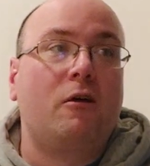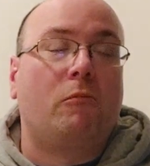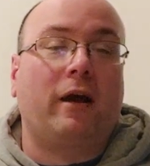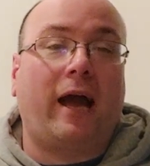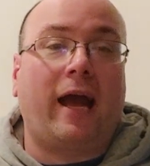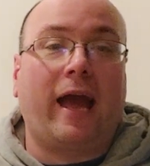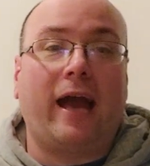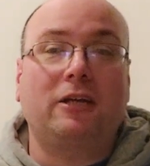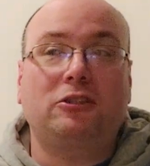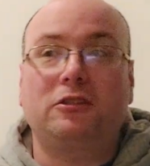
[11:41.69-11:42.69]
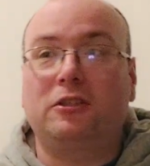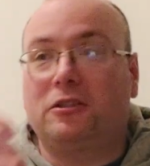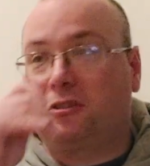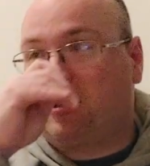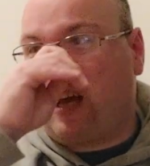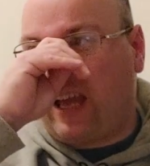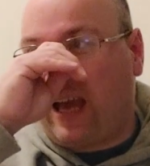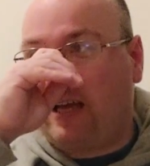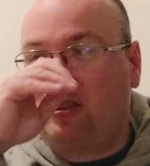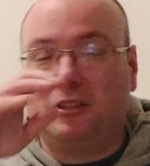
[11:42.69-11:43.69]
where I
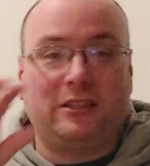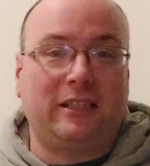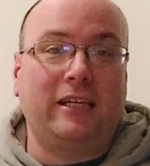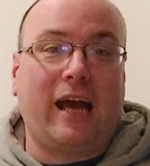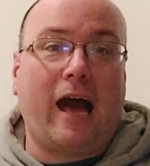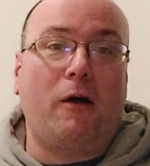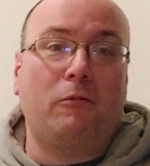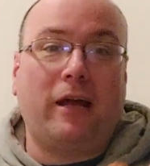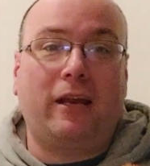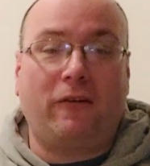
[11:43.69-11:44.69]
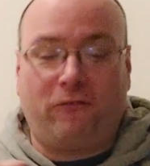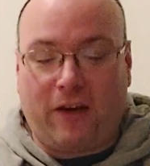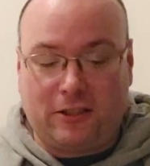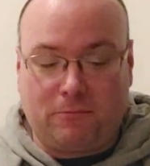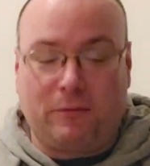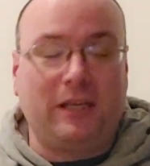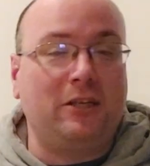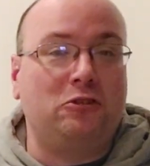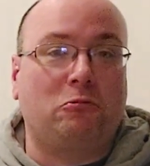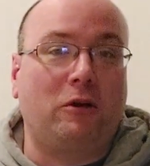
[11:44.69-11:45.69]
actually see how that affects
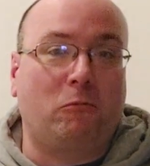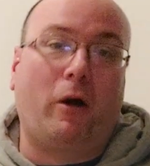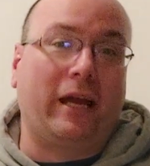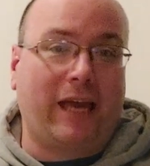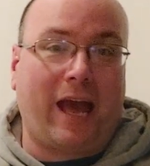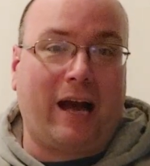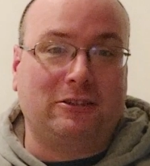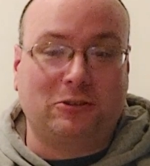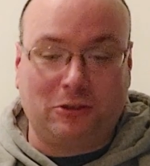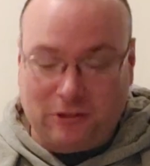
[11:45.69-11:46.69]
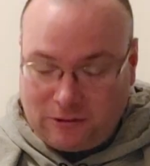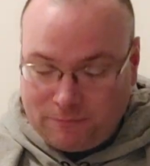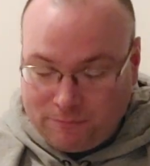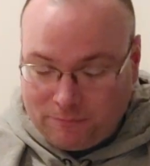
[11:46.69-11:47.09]
me enjoying White Castles,